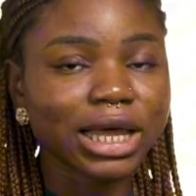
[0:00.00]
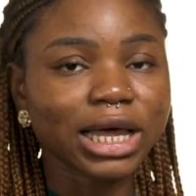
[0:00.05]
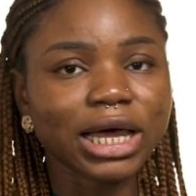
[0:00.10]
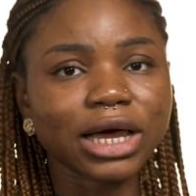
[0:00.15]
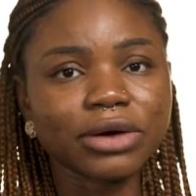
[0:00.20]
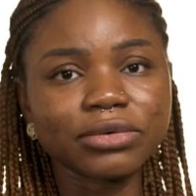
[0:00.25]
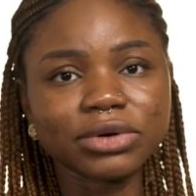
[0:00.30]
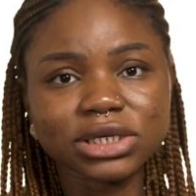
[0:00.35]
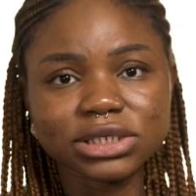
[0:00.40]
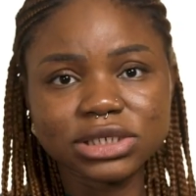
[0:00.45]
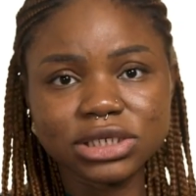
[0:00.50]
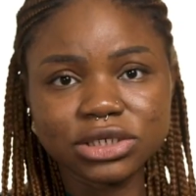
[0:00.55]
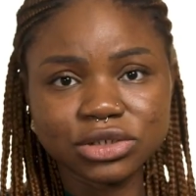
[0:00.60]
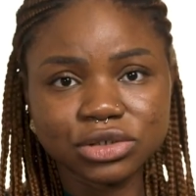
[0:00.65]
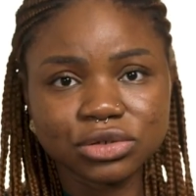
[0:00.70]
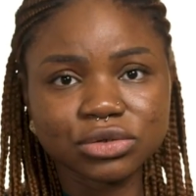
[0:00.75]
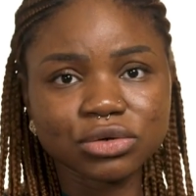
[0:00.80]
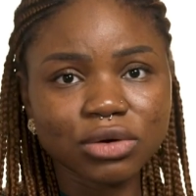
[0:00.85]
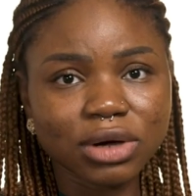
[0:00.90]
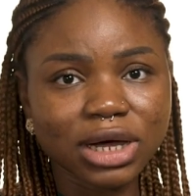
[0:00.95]
I honestly
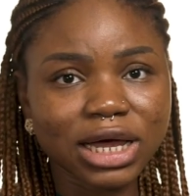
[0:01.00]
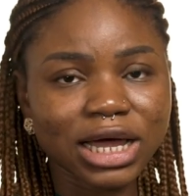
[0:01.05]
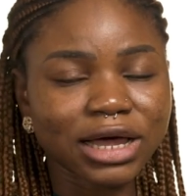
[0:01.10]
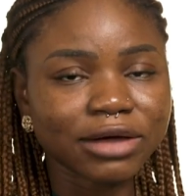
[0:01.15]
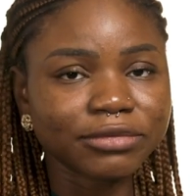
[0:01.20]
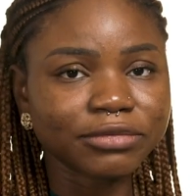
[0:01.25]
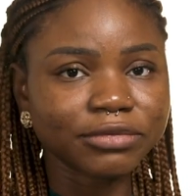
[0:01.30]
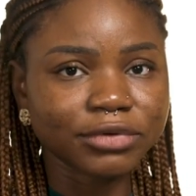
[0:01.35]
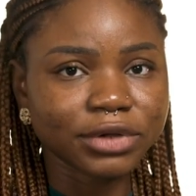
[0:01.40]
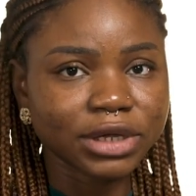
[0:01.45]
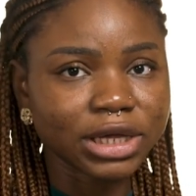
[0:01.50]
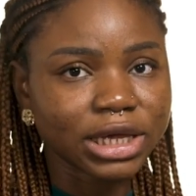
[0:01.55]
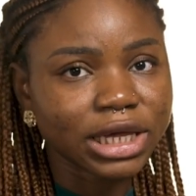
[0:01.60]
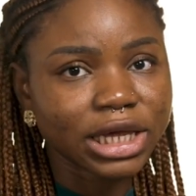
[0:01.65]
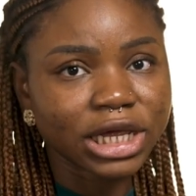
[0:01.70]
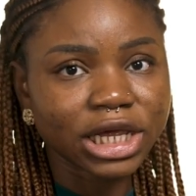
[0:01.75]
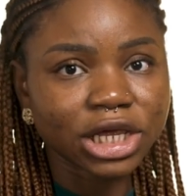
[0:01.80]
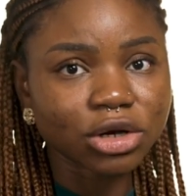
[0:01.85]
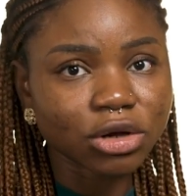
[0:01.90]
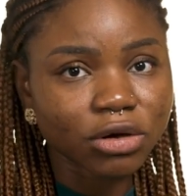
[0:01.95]
do not have
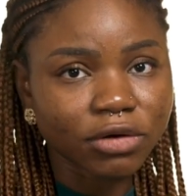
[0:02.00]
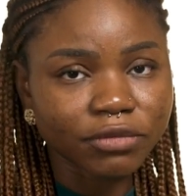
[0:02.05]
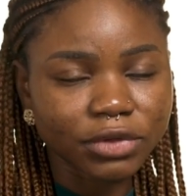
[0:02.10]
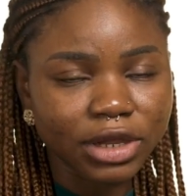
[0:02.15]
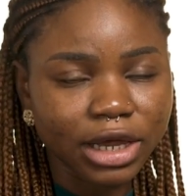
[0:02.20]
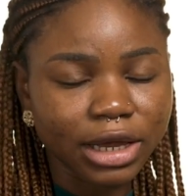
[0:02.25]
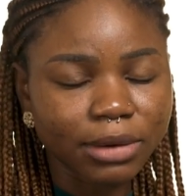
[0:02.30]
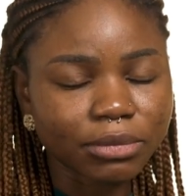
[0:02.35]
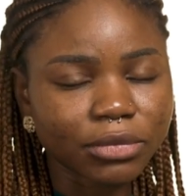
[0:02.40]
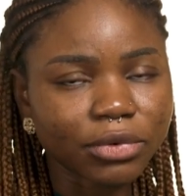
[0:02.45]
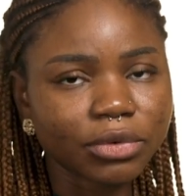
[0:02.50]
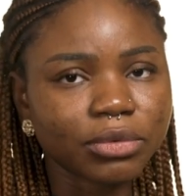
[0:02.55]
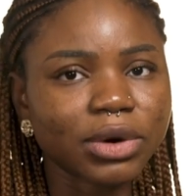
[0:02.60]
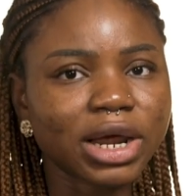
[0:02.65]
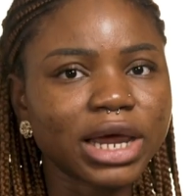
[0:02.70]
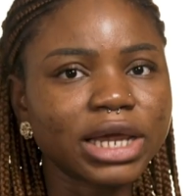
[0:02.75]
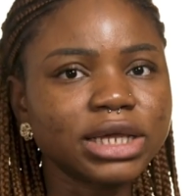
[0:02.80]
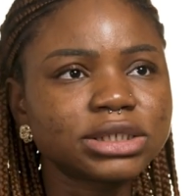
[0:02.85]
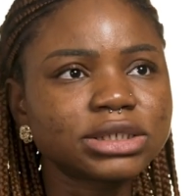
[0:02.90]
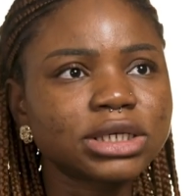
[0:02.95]
either of them,
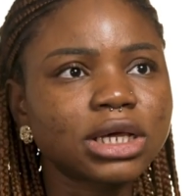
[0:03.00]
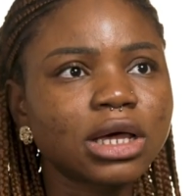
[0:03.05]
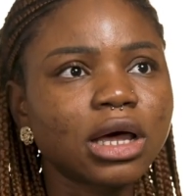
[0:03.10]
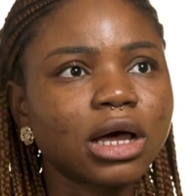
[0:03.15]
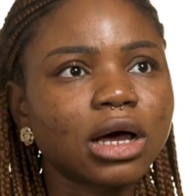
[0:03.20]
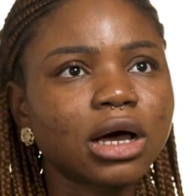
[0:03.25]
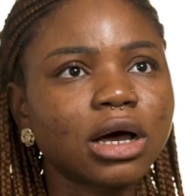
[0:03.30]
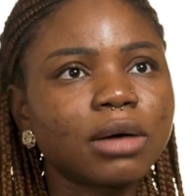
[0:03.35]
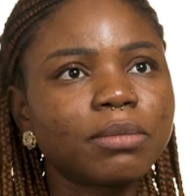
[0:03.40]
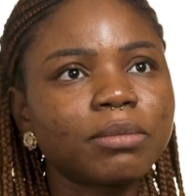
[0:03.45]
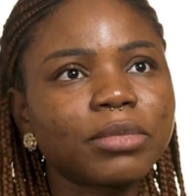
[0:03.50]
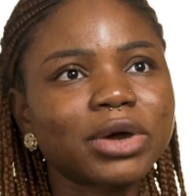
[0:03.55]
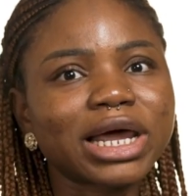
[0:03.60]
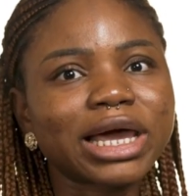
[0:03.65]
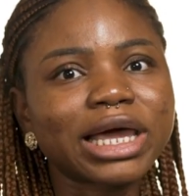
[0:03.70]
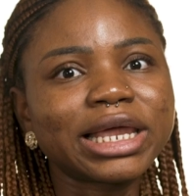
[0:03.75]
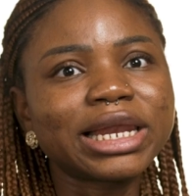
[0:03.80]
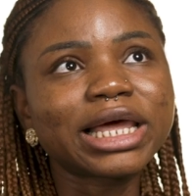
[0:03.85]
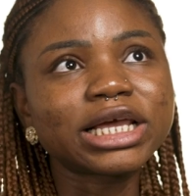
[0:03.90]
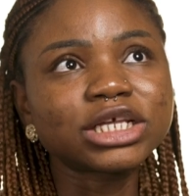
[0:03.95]
right? Um, but
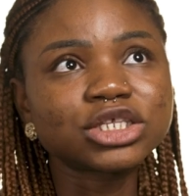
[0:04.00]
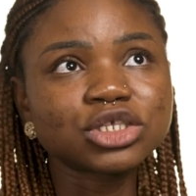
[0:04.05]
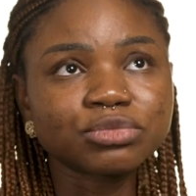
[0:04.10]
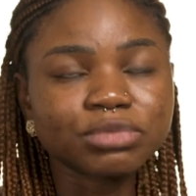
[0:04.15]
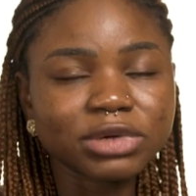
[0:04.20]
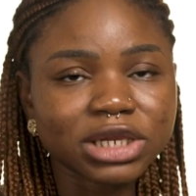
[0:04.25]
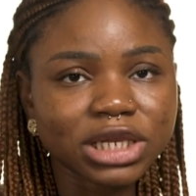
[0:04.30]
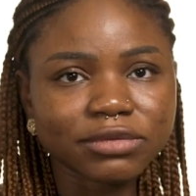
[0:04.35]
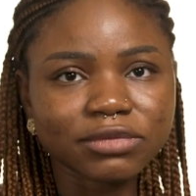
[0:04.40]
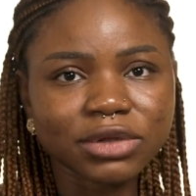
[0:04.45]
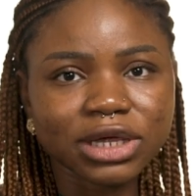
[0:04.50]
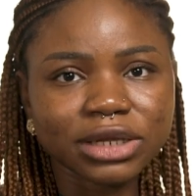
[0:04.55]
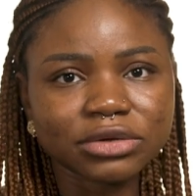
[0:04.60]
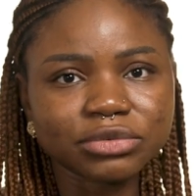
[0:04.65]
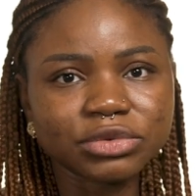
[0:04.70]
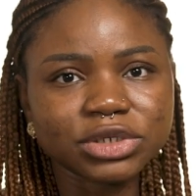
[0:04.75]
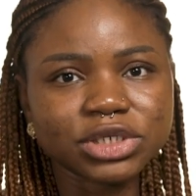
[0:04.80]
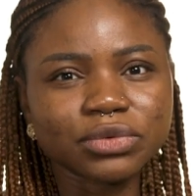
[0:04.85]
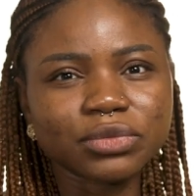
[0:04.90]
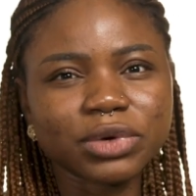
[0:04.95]
I like to believe that the
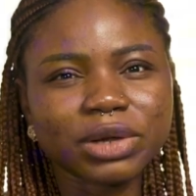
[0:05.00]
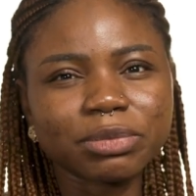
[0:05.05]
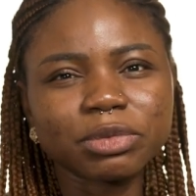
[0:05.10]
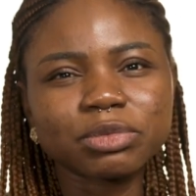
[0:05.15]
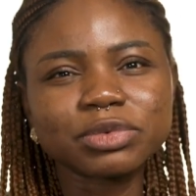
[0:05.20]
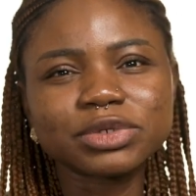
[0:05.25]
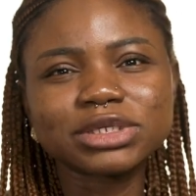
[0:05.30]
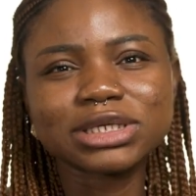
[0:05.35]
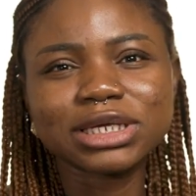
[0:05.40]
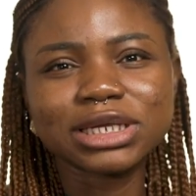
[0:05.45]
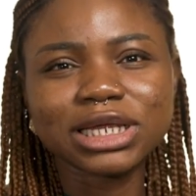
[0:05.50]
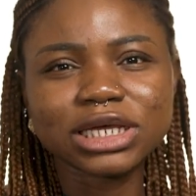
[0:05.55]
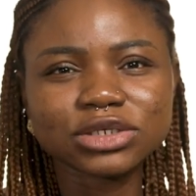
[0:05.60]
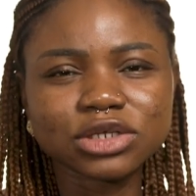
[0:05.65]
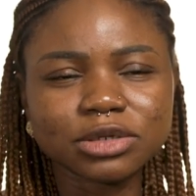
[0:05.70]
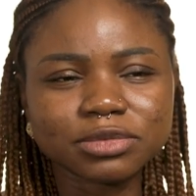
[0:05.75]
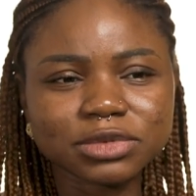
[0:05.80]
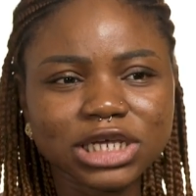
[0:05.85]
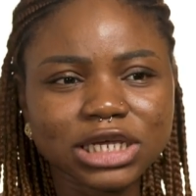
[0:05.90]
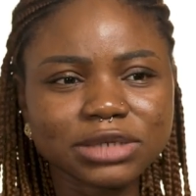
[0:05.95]
reason why people say that
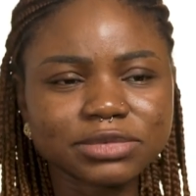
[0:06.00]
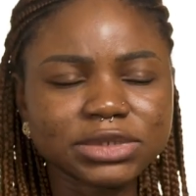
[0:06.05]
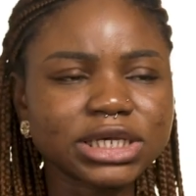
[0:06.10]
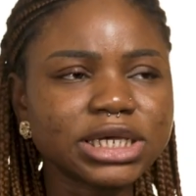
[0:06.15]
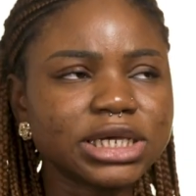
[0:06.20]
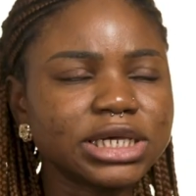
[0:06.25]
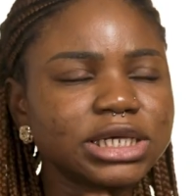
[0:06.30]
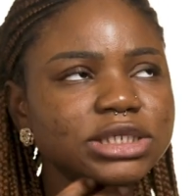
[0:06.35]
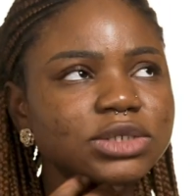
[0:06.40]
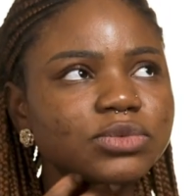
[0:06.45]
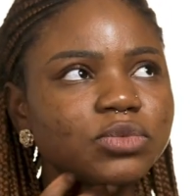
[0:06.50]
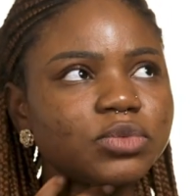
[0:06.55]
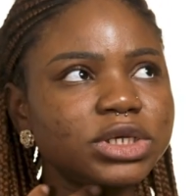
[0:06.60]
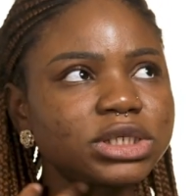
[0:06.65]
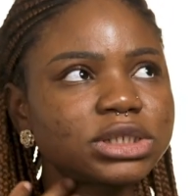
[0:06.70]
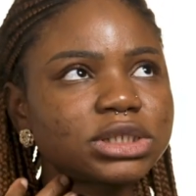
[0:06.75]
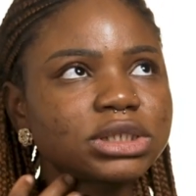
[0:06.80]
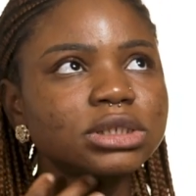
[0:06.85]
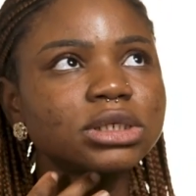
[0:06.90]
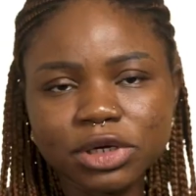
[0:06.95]
sometimes is
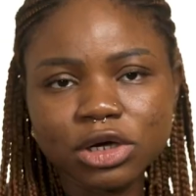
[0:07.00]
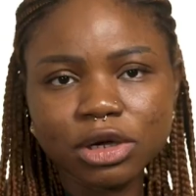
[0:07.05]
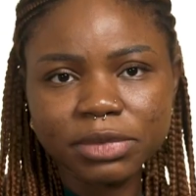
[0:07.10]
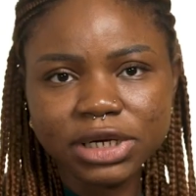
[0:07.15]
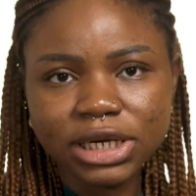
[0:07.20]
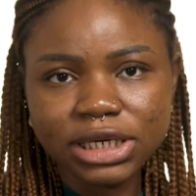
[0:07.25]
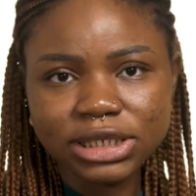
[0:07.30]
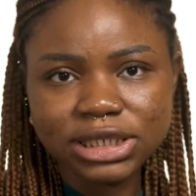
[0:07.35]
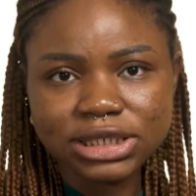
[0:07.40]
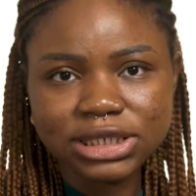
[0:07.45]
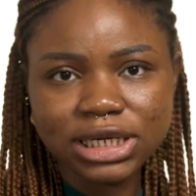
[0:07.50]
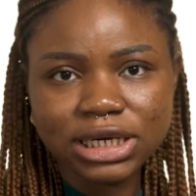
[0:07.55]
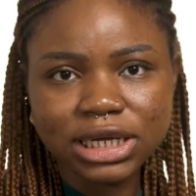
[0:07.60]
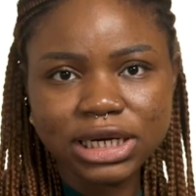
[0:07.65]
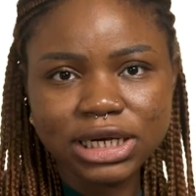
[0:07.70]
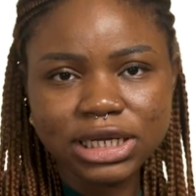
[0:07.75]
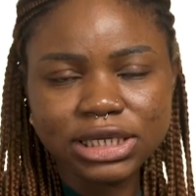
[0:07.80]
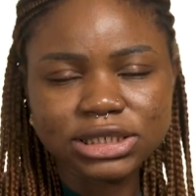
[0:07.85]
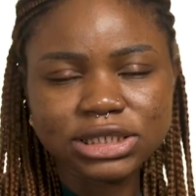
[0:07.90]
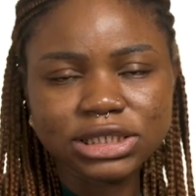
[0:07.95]
with becoming a data
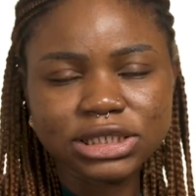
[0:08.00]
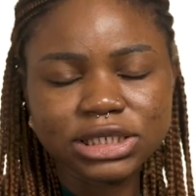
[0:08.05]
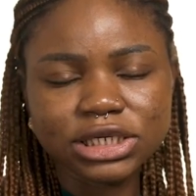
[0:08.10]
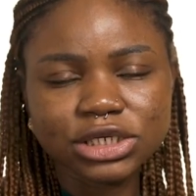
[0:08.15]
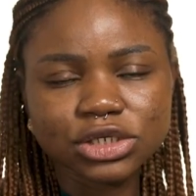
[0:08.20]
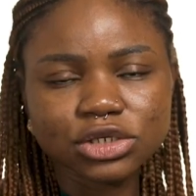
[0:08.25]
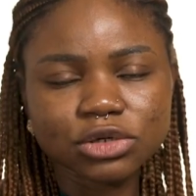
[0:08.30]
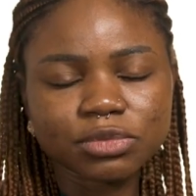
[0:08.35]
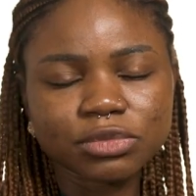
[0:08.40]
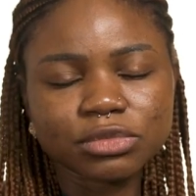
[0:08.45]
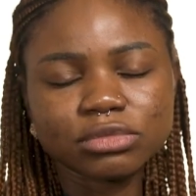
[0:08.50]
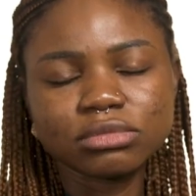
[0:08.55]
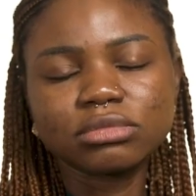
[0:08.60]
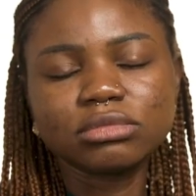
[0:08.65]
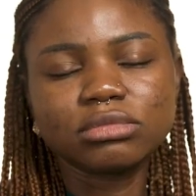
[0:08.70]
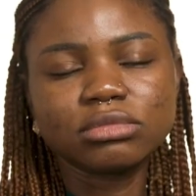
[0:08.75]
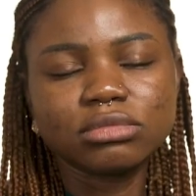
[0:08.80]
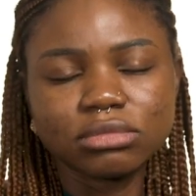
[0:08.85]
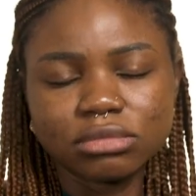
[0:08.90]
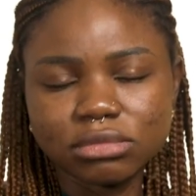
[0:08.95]
analyst, there's some
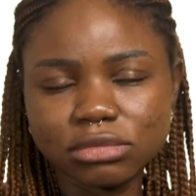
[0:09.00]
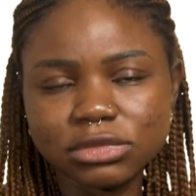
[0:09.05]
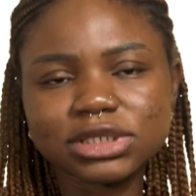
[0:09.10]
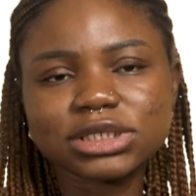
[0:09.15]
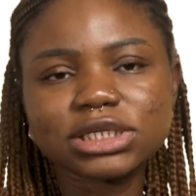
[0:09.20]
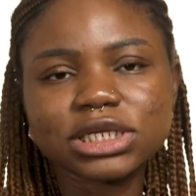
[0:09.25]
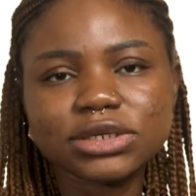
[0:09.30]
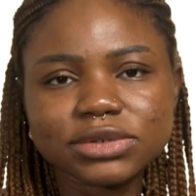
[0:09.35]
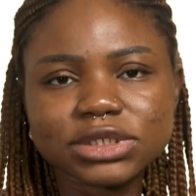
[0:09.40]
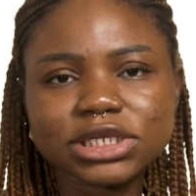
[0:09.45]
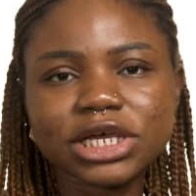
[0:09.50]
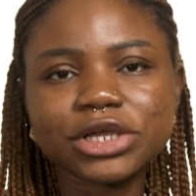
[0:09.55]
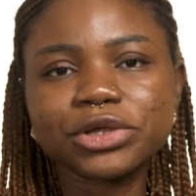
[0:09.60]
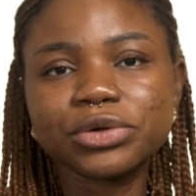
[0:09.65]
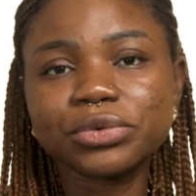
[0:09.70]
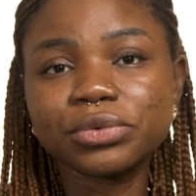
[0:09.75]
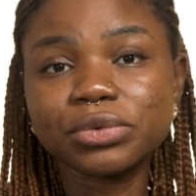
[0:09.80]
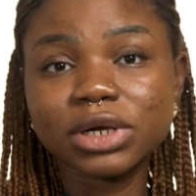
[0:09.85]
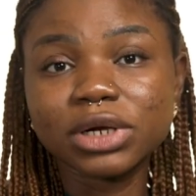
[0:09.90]
skills that you